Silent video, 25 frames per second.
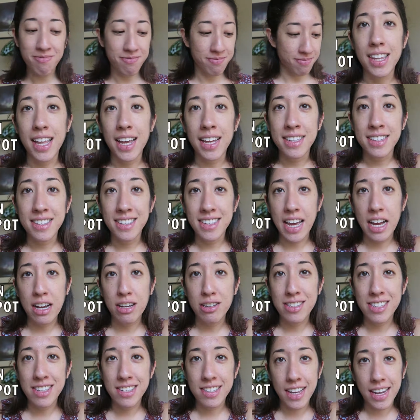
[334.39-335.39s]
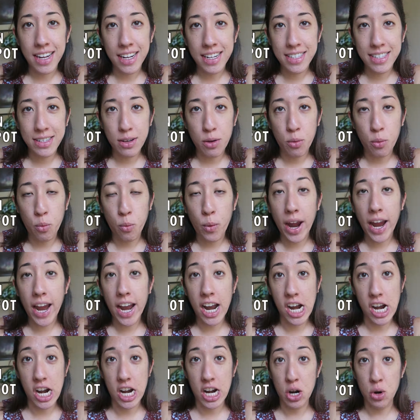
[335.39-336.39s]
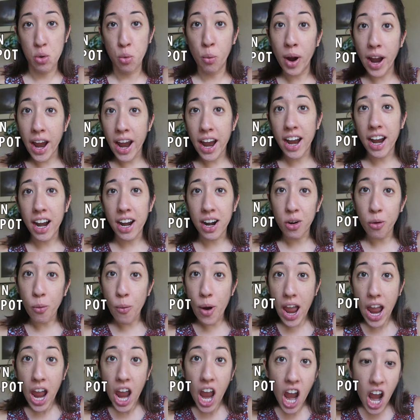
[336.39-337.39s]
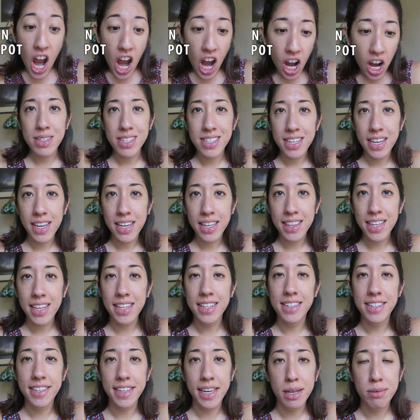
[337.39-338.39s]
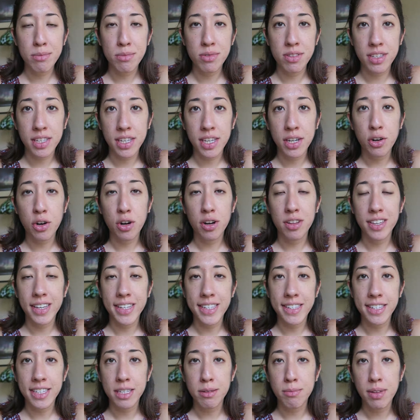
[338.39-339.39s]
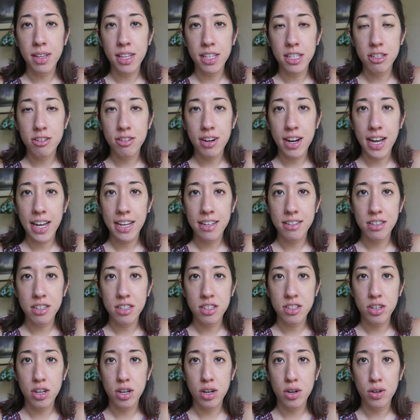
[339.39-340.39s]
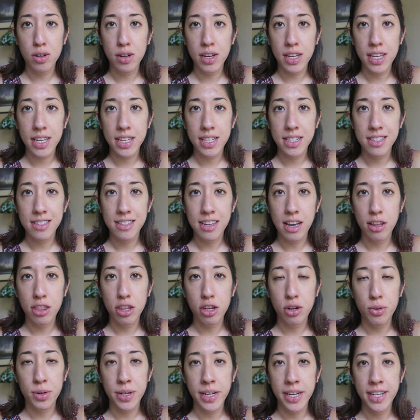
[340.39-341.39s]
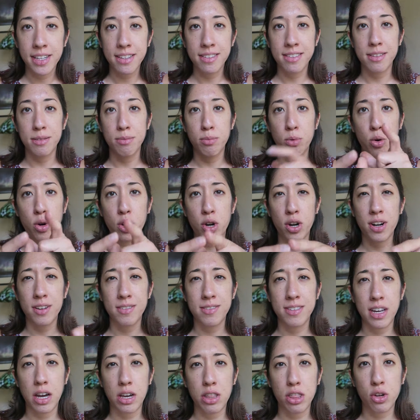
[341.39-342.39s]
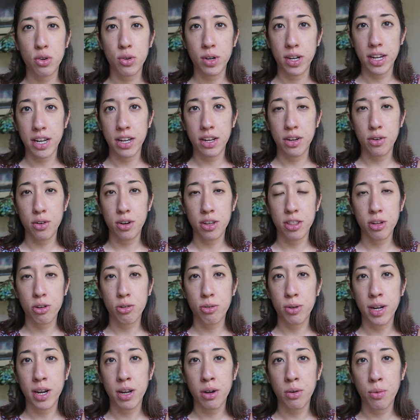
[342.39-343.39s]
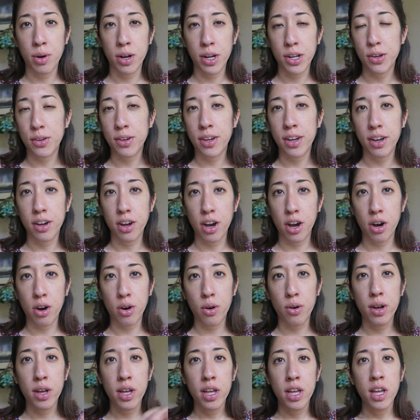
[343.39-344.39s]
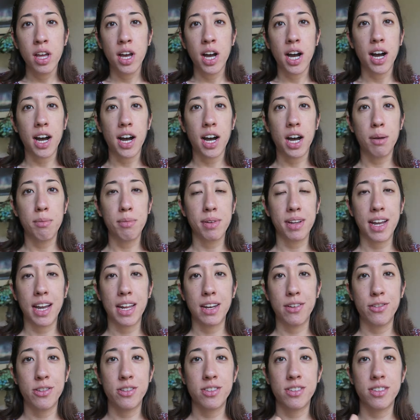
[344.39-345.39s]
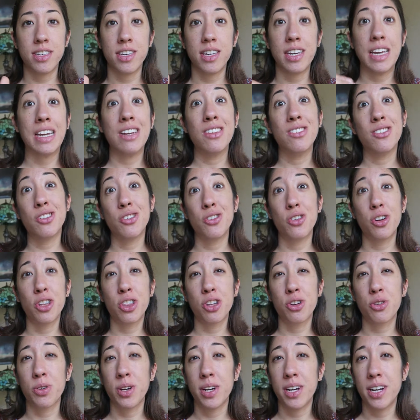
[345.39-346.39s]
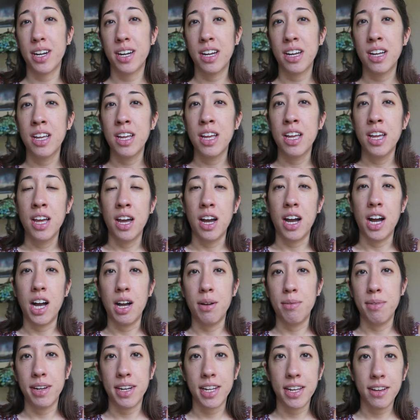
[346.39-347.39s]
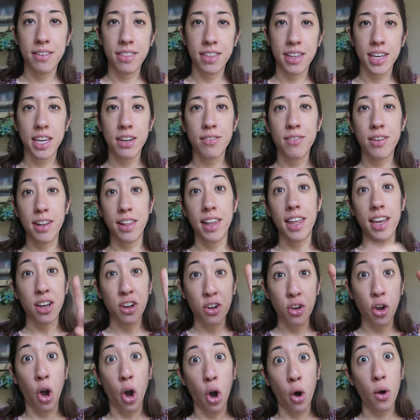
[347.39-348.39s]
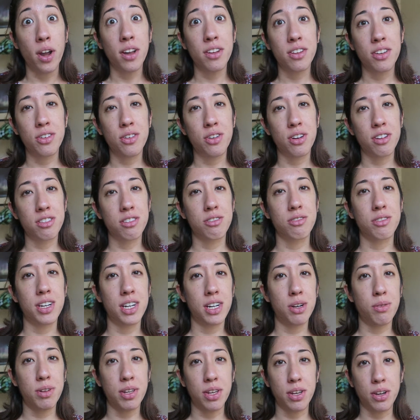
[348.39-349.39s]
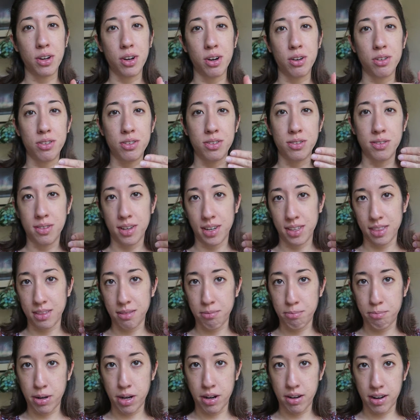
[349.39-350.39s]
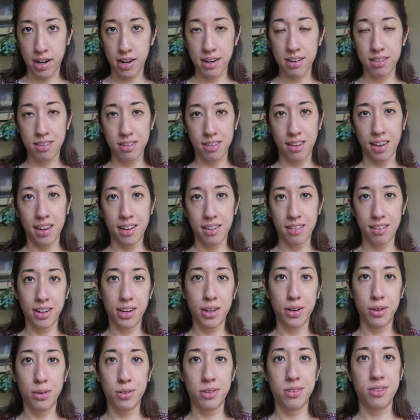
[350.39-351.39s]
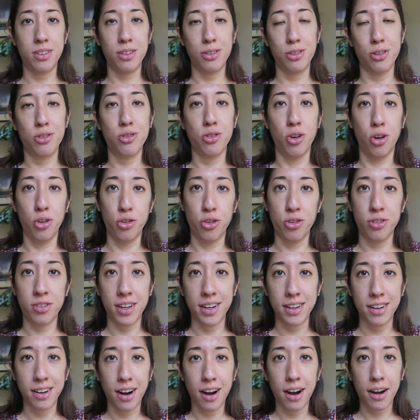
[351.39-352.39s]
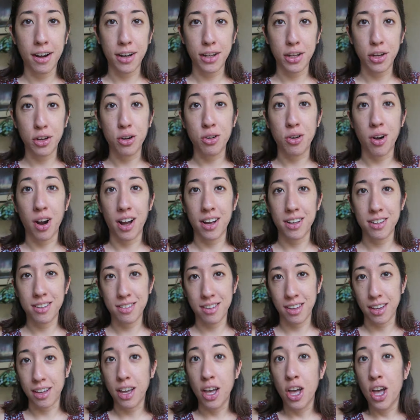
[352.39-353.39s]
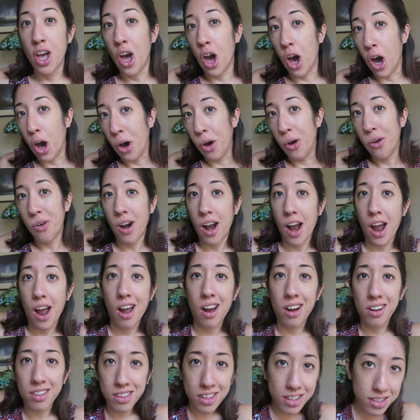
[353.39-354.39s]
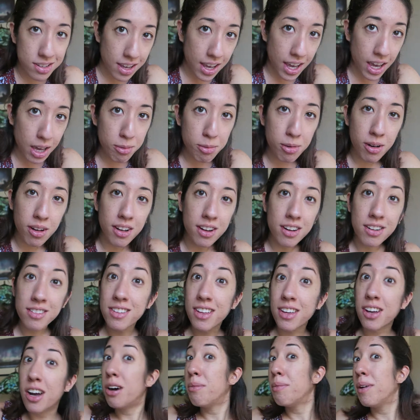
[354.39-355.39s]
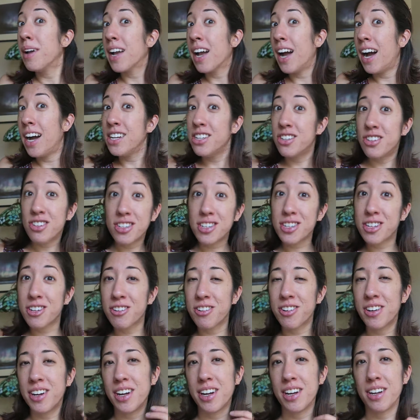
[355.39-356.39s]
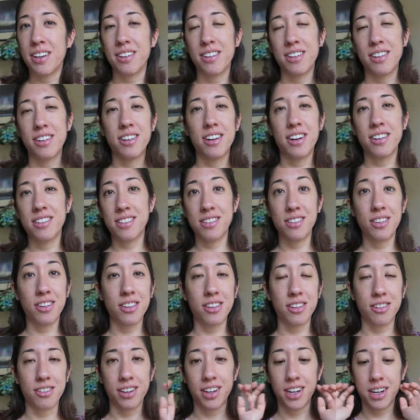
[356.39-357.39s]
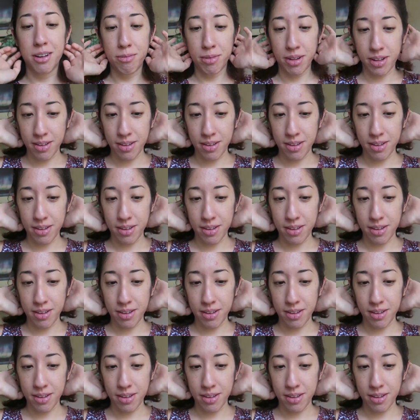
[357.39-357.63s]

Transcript: Letdown site, where? I would say the DMZ, or the Demilitarized Zone in South Korea. It's the border of South Korea and North Korea, where you can go and kind of see into North Korea, and even like go into North Korea when you go to like the barracks and you see the soldiers on guard and you cross like around the table, and it's like, oh my god, you're in Korea, you're in North Korea.